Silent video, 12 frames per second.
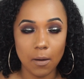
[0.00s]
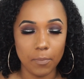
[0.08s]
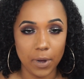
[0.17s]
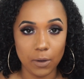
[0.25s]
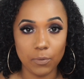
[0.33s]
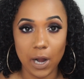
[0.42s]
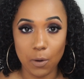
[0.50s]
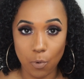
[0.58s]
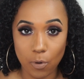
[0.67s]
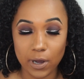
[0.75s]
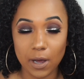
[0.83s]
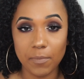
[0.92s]
but when I
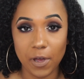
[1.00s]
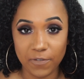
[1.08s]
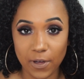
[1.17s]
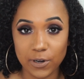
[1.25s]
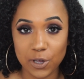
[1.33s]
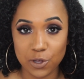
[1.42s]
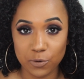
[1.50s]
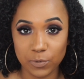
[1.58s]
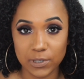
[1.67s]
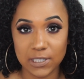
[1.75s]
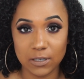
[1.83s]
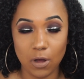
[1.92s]
woke up, my foundation
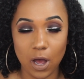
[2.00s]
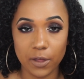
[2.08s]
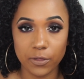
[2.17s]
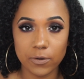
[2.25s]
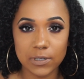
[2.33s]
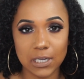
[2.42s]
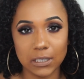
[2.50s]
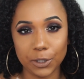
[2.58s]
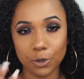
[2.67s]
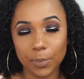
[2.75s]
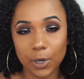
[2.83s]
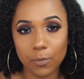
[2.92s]
was still on. There was a
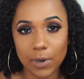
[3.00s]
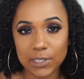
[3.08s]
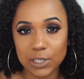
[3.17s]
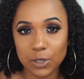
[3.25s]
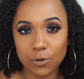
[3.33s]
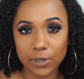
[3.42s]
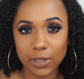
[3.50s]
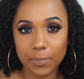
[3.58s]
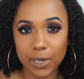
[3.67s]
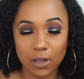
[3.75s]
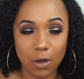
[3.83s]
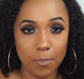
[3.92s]
little bit of residue on the
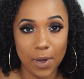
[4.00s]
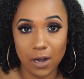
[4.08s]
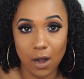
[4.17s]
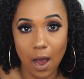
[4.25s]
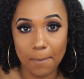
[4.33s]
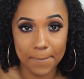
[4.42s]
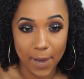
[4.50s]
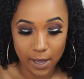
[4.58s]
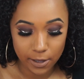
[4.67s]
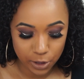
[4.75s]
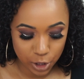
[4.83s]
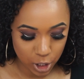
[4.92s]
pillow, but not
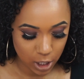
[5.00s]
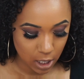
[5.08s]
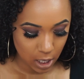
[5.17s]
much.